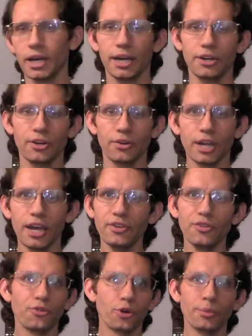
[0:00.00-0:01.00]
I don't know,
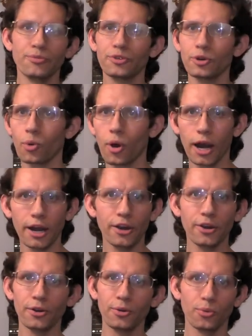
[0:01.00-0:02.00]
heavy form wire
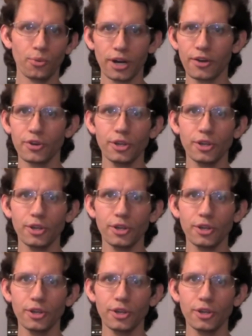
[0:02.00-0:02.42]
or whatever